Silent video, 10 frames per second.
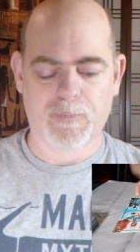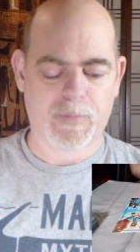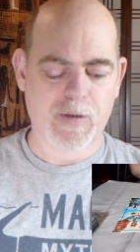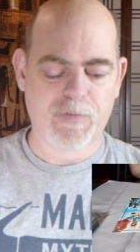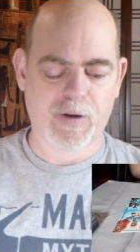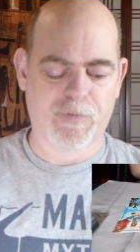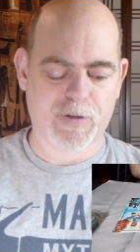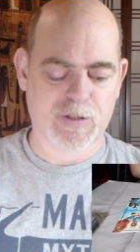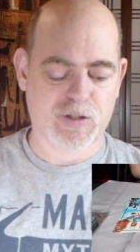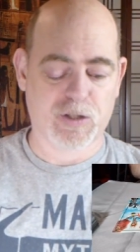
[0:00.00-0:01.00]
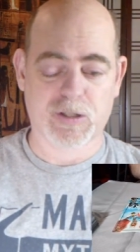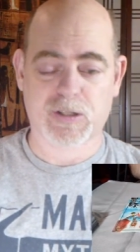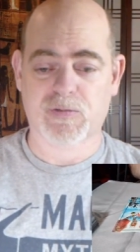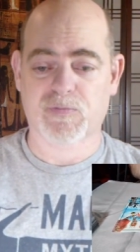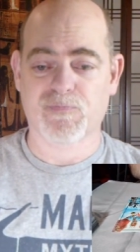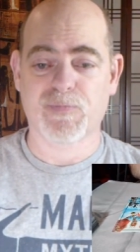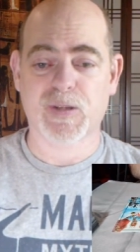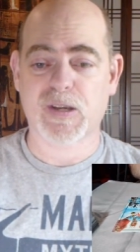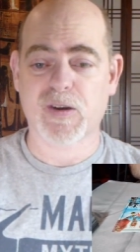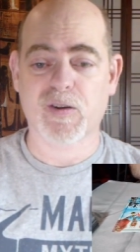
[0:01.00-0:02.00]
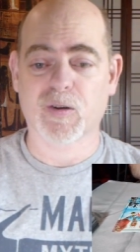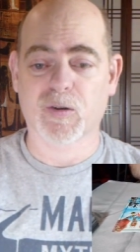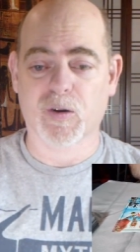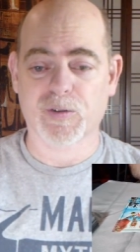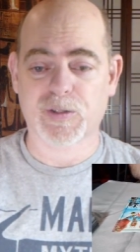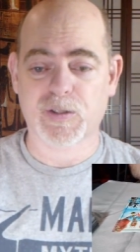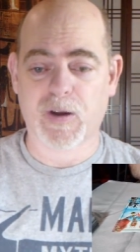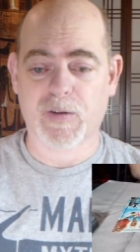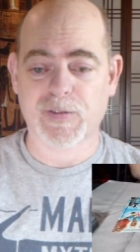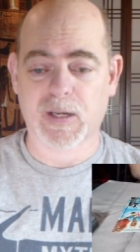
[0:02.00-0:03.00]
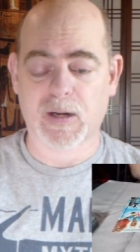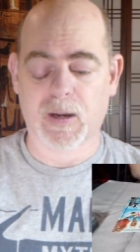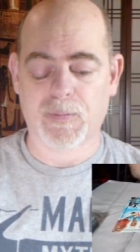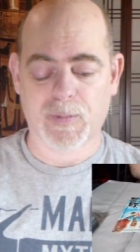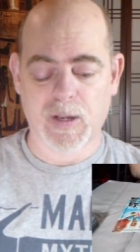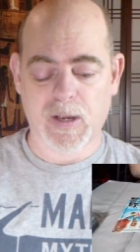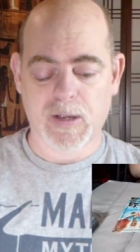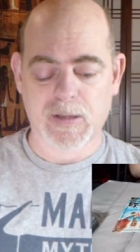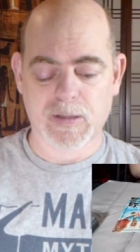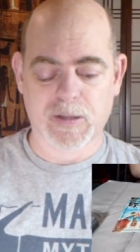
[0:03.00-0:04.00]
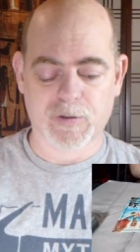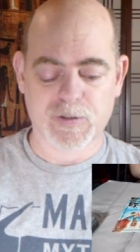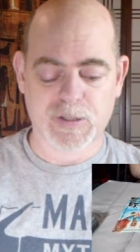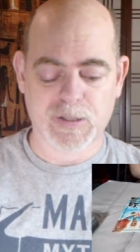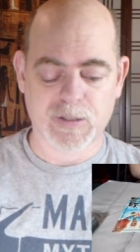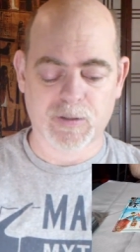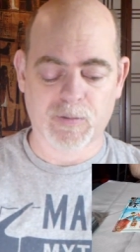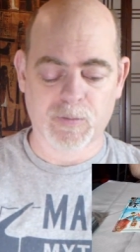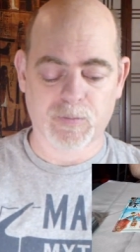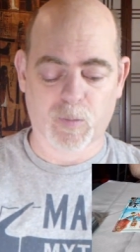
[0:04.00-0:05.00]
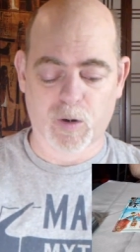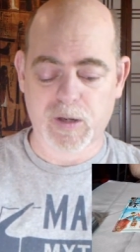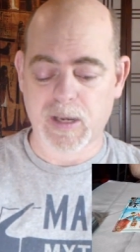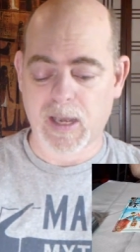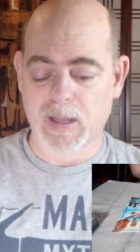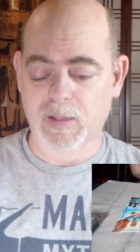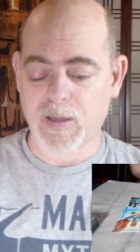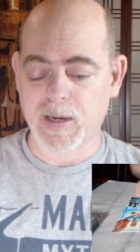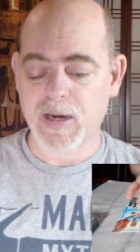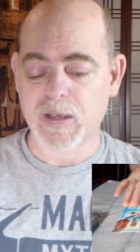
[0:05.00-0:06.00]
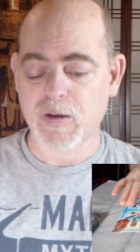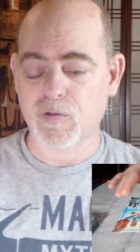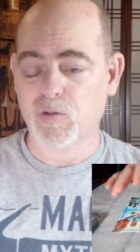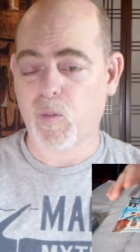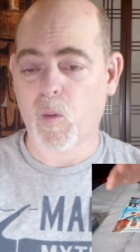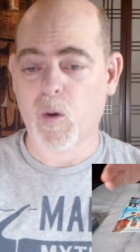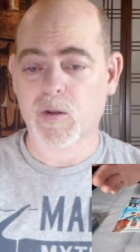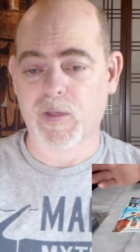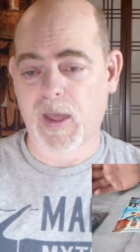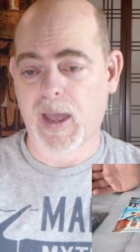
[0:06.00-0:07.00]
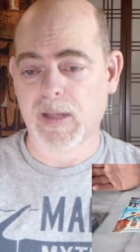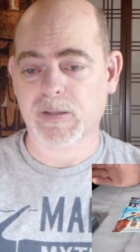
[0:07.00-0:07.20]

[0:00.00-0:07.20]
Even if it's just material goals you have set up, they're still working and leading you toward that